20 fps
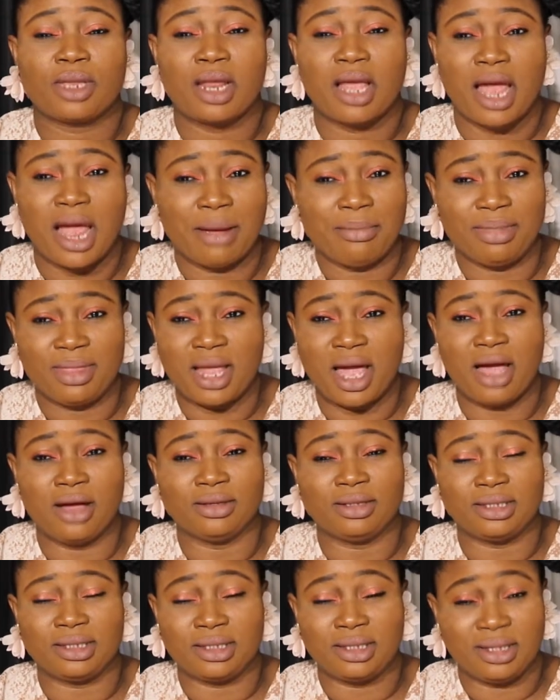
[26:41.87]
I'm
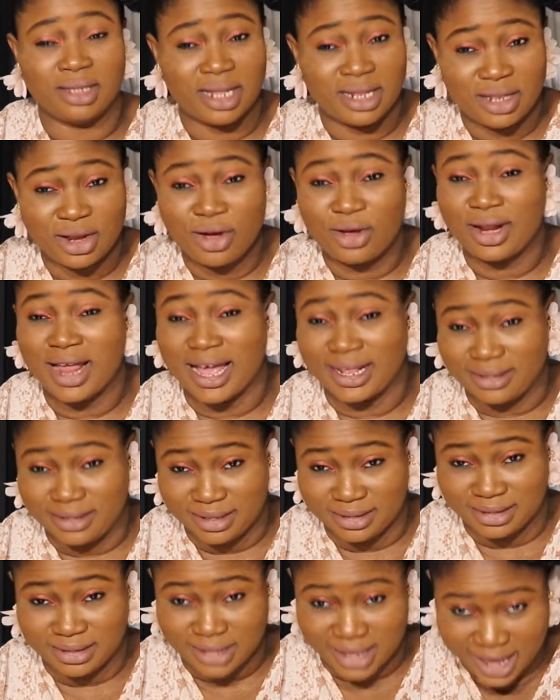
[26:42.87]
not at
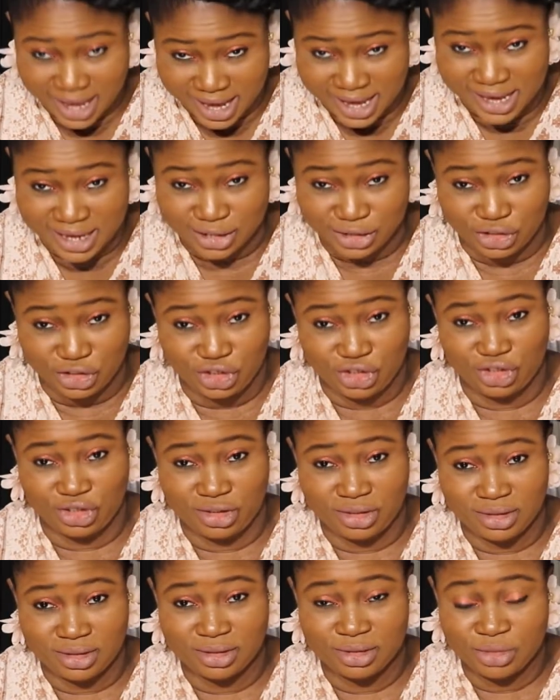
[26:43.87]
this
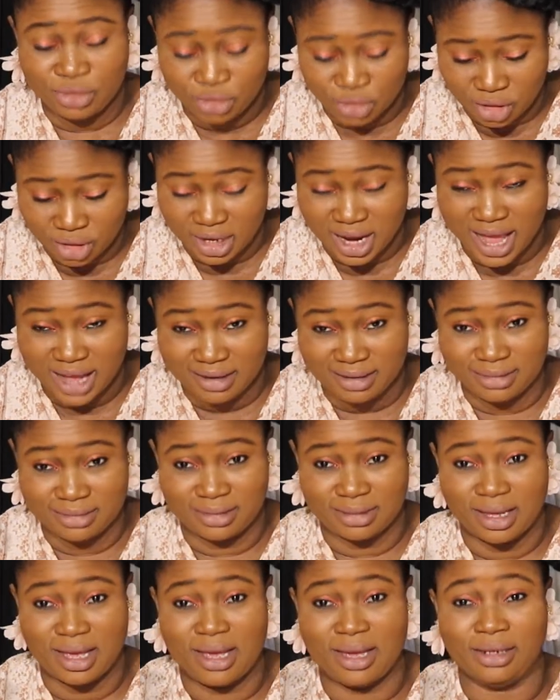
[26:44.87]
age. Not at
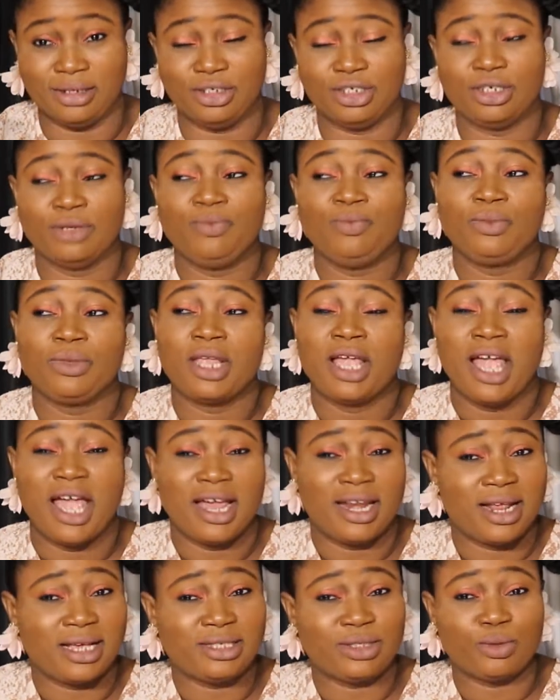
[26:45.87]
this age.
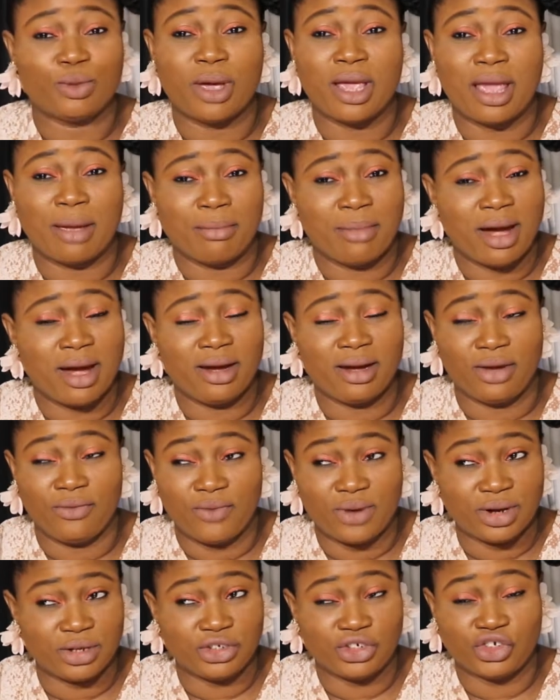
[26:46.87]
And that's why I married a
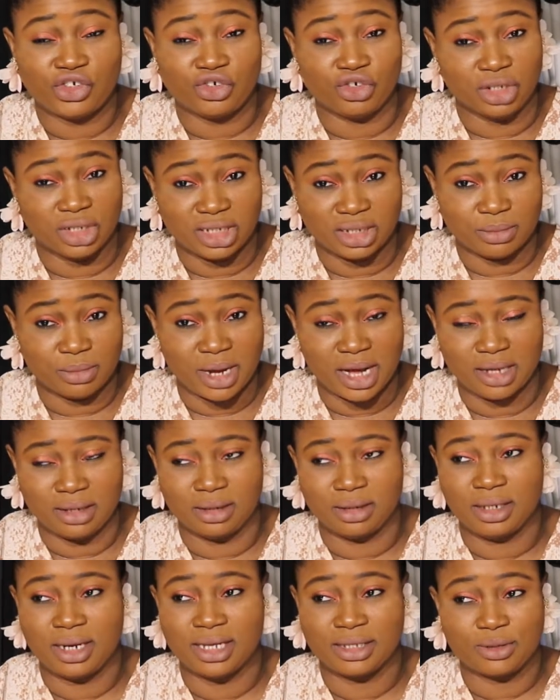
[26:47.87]
very strong man.
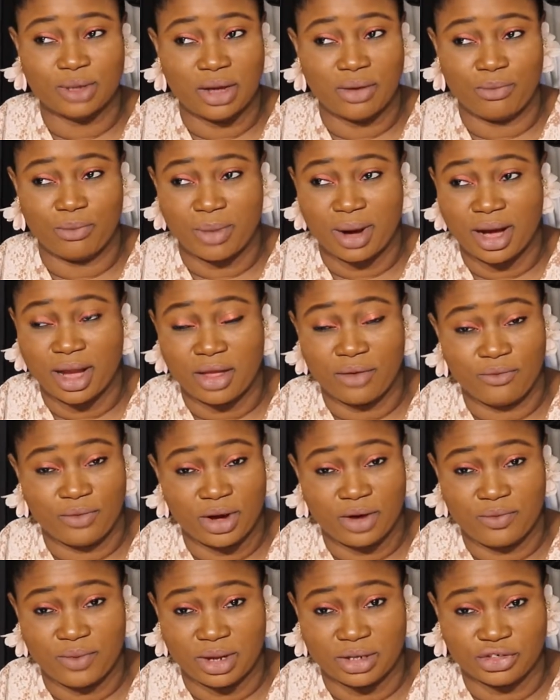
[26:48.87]
That's why I married a
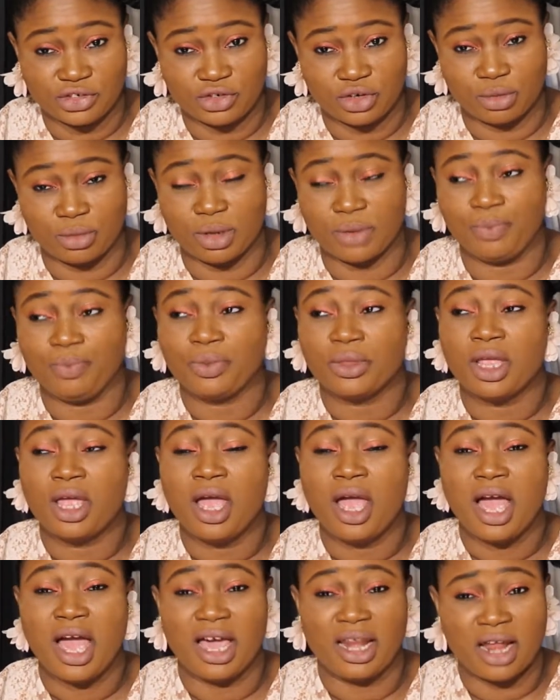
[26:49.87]
very, very strong man.
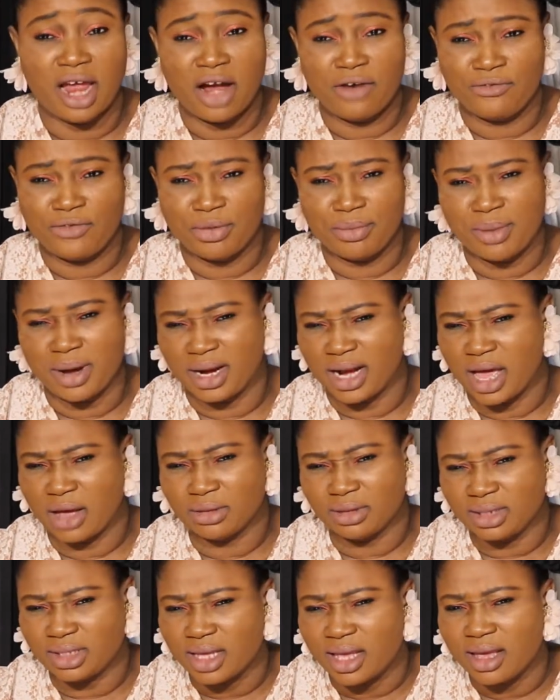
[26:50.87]
An Afro man, I
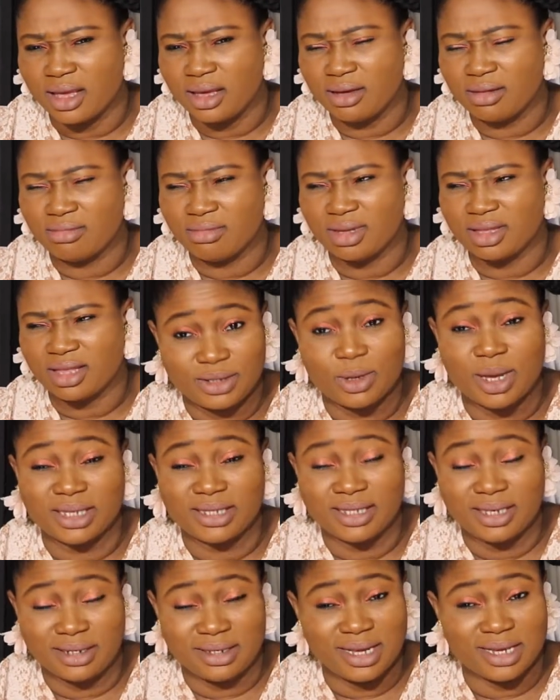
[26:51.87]
would say. I so. I
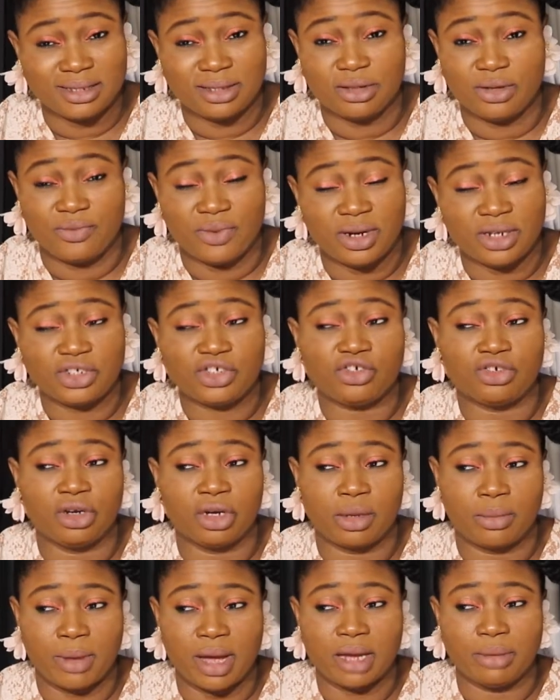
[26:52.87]
said yes to a very
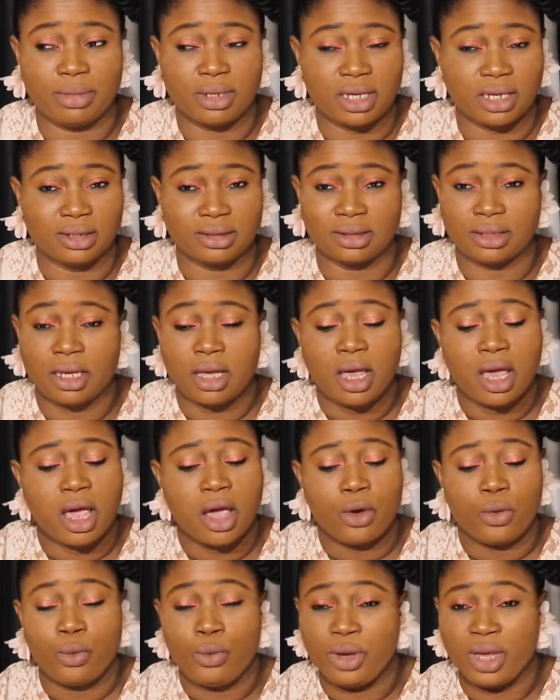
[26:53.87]
strong man because
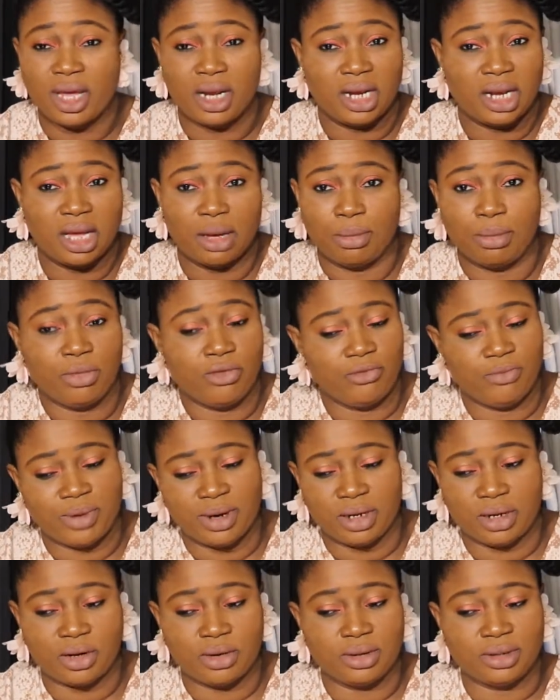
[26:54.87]
we are not moved by
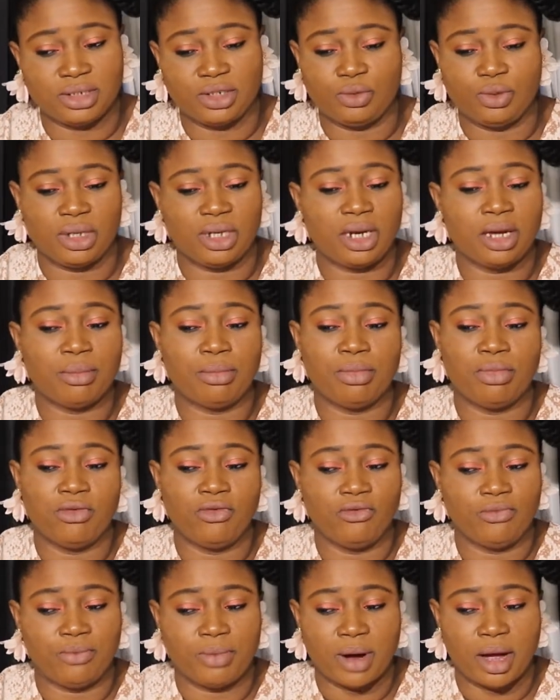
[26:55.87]
noise. We are not
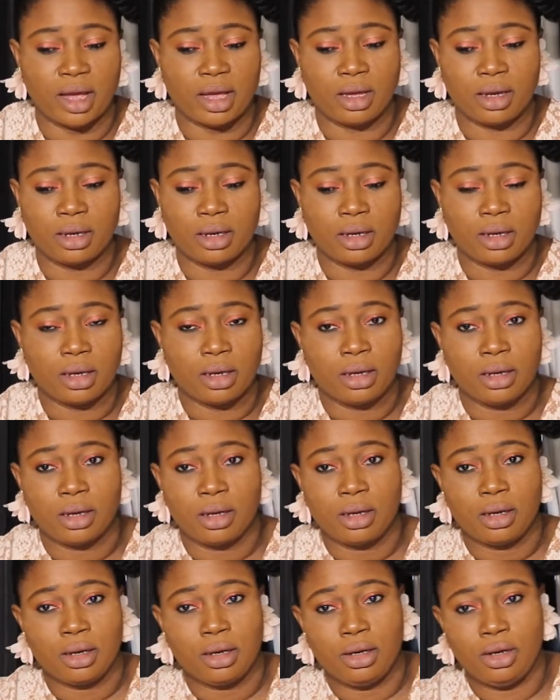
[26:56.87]
moved by,
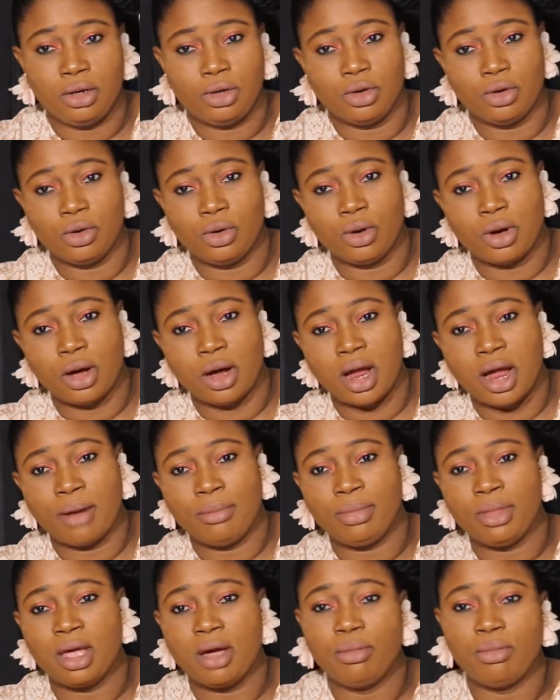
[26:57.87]
you know,
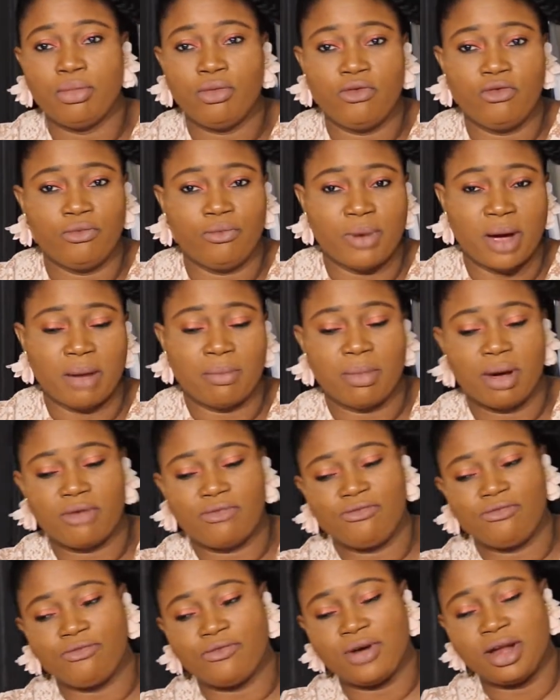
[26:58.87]
I'm not moved by my
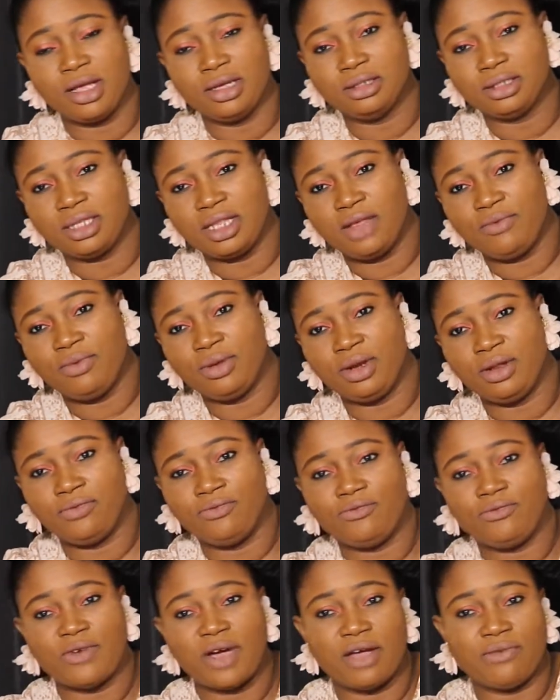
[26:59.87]
friends living in
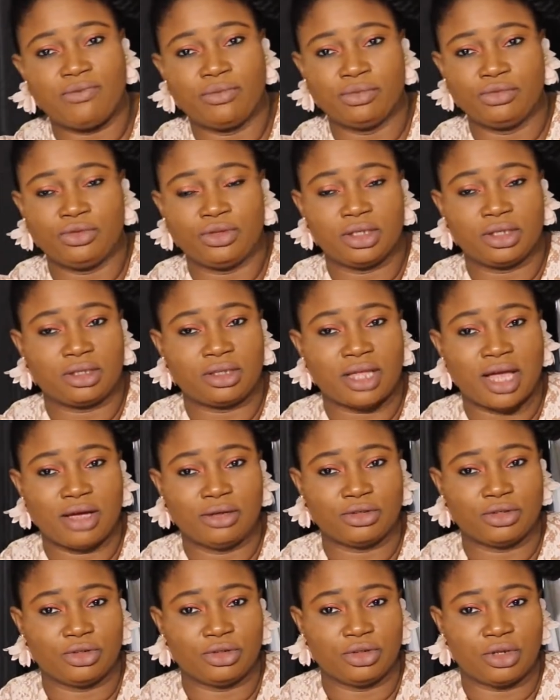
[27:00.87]

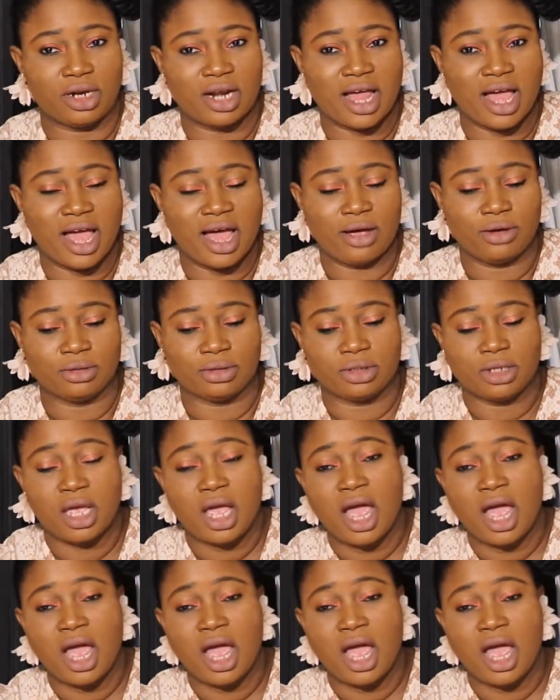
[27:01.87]
$500,000 house.